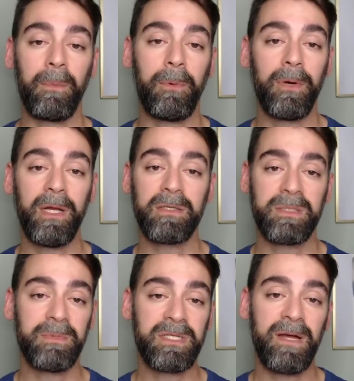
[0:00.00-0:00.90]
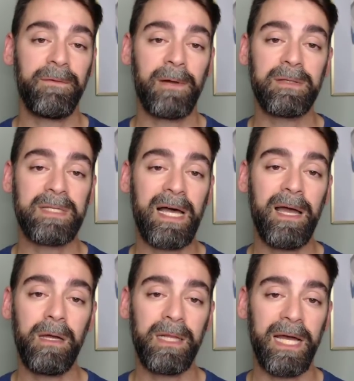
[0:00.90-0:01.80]
reporting on some of the stuff around
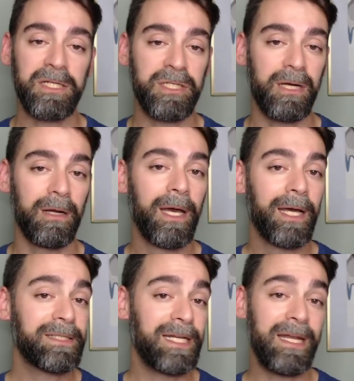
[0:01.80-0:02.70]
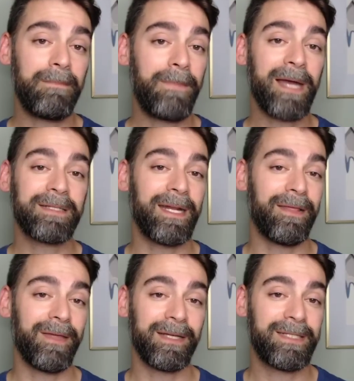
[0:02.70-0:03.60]
Zion last year, didn't impact
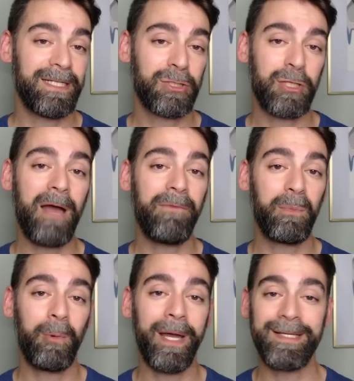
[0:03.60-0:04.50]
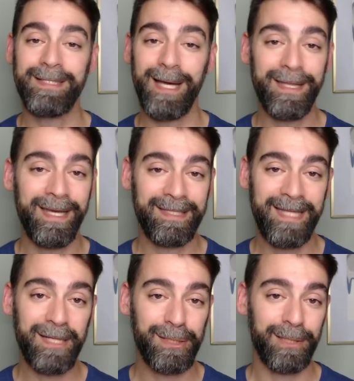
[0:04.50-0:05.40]
anything. It didn't drive him away. Sign the
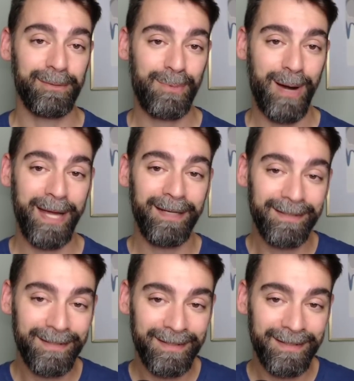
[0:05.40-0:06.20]
extension, right?